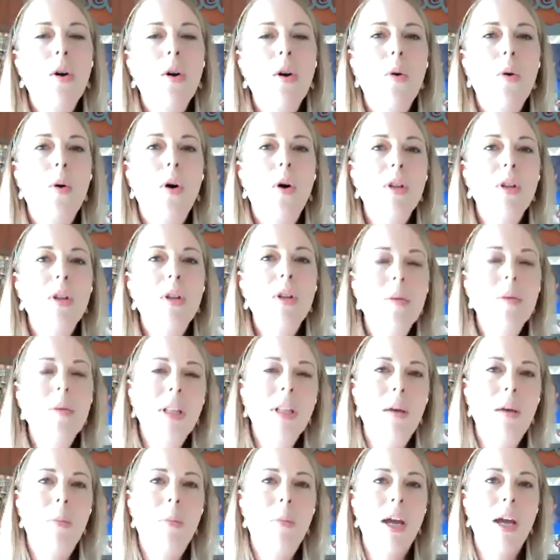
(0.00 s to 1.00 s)
So
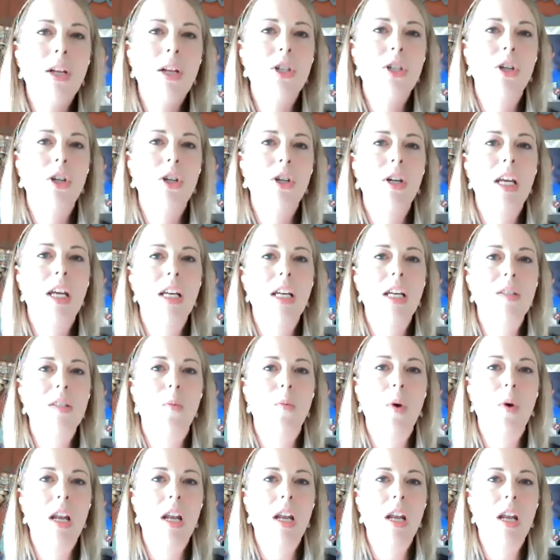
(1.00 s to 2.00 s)
ultimately my journey is
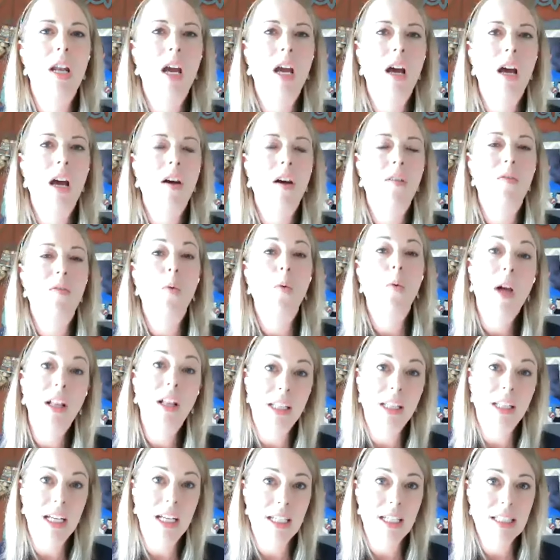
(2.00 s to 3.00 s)
one of
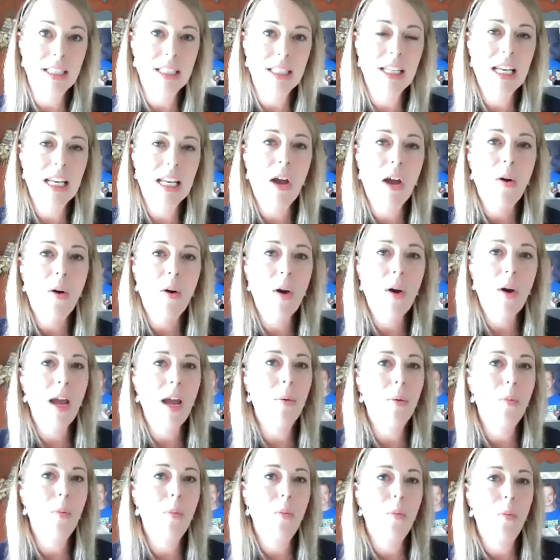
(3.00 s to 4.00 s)
wellness. Now
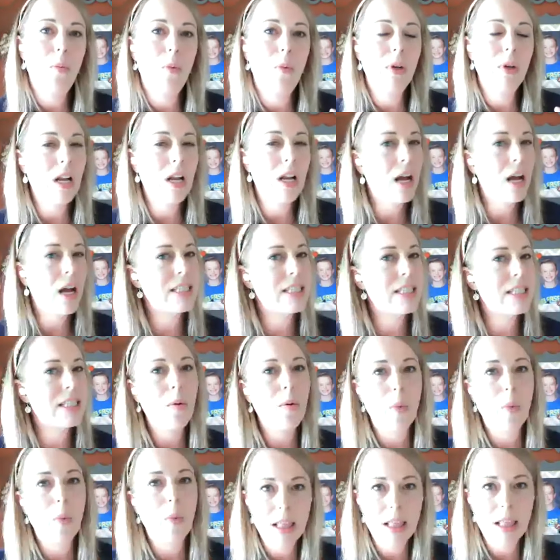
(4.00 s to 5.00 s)
I would not
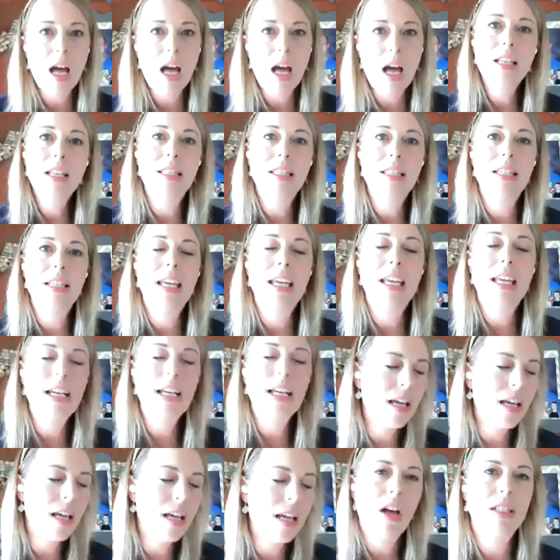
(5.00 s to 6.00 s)
say weight loss.
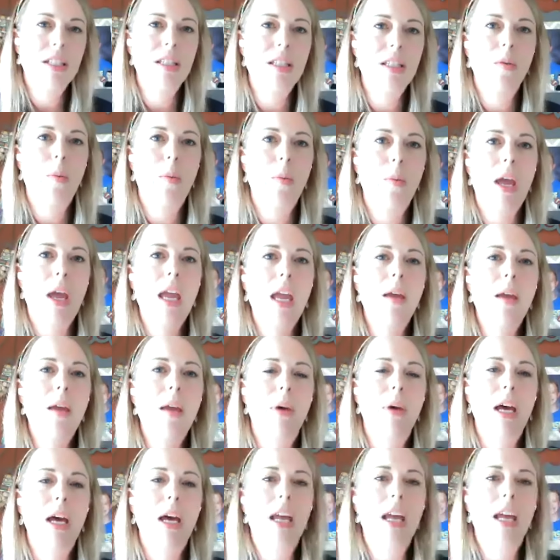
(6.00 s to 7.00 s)
Yes, I've lost the
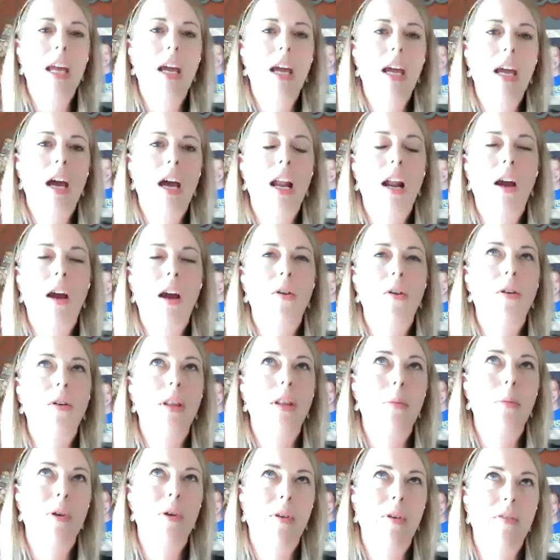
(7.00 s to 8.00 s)
weight, but an
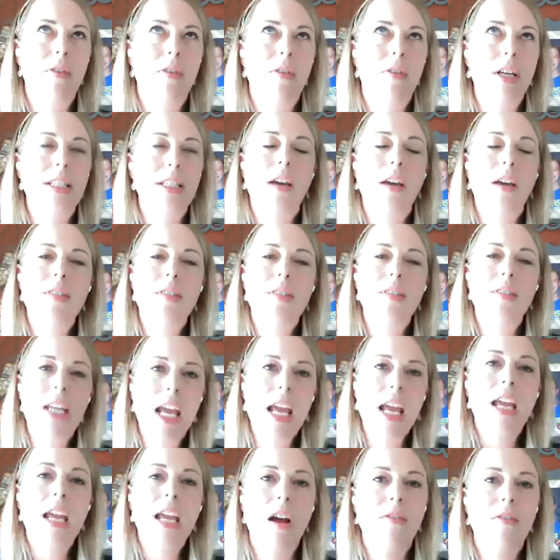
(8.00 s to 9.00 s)
art, let me rephrase, I've
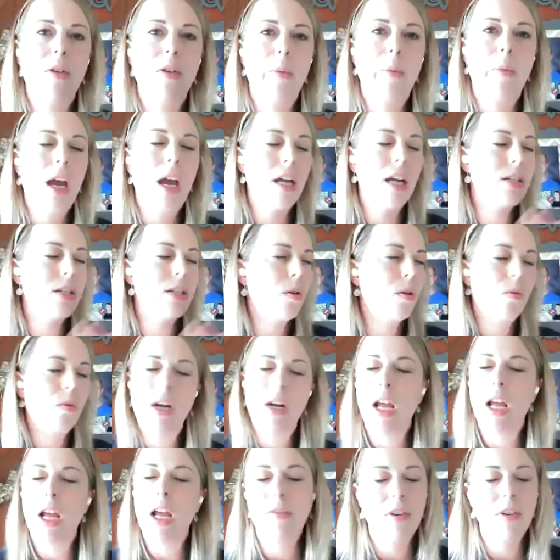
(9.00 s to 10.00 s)
taken off the weight. I don't
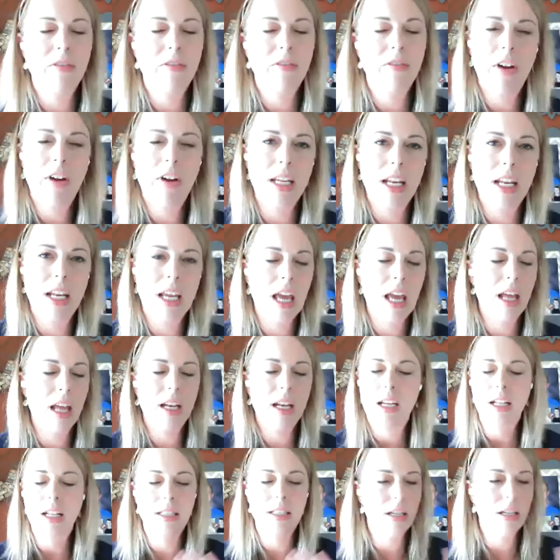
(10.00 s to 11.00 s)
want to ever find it
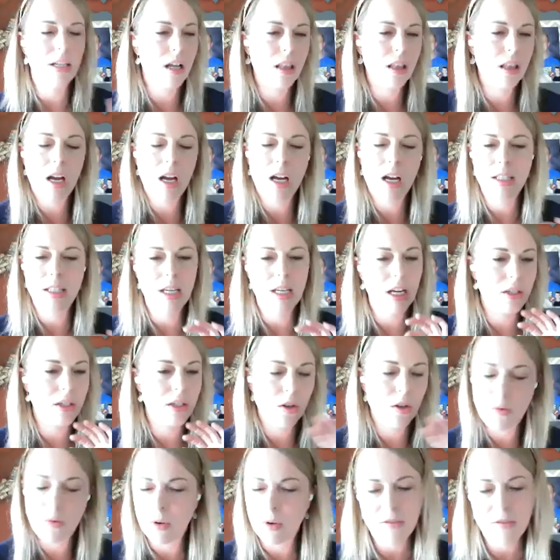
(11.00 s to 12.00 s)
again. It's not lost.
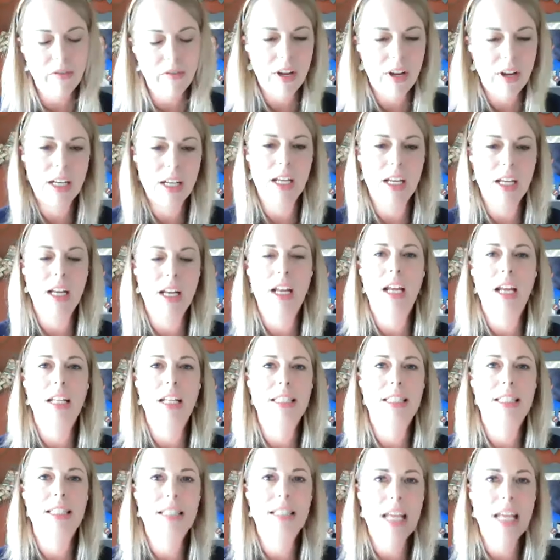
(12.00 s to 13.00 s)
I don't want to find it.
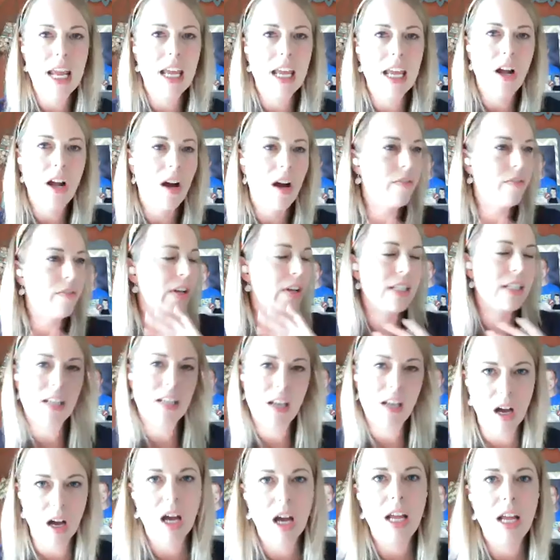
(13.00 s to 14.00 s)
It's taken off.
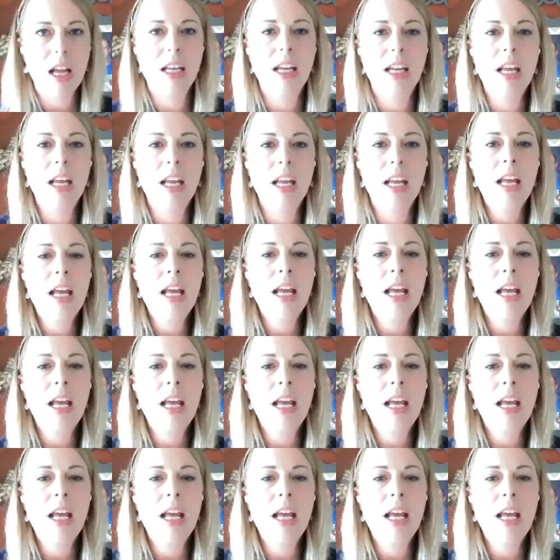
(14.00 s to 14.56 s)
It's gone.